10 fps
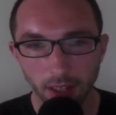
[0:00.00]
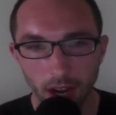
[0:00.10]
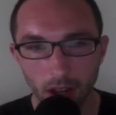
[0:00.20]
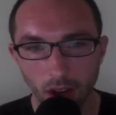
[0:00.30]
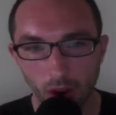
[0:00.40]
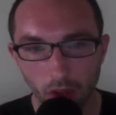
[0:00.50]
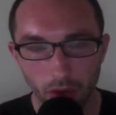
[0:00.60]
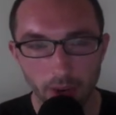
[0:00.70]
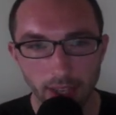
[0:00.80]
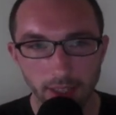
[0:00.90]
let alone
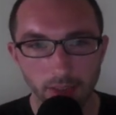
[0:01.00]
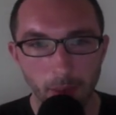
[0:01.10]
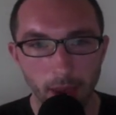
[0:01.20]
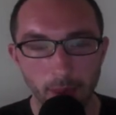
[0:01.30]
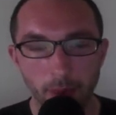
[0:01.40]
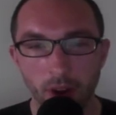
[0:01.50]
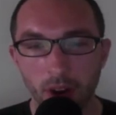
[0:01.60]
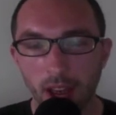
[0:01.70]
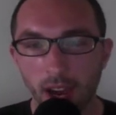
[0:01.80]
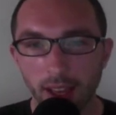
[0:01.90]
the rest of the paper,